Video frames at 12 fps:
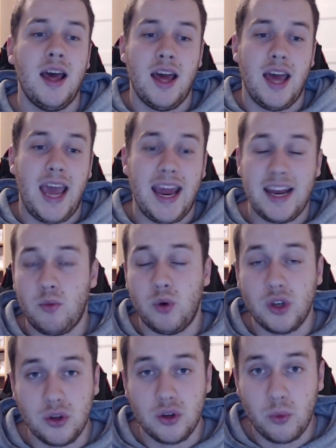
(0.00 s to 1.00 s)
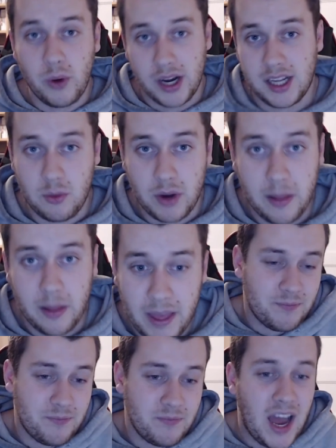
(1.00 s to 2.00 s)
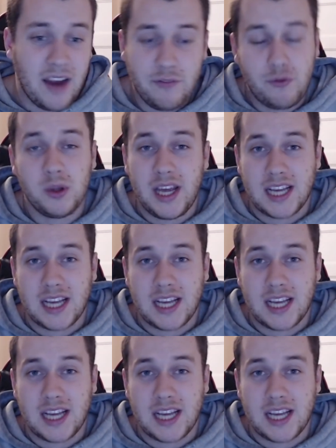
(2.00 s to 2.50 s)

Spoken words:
and it would do really well. I fully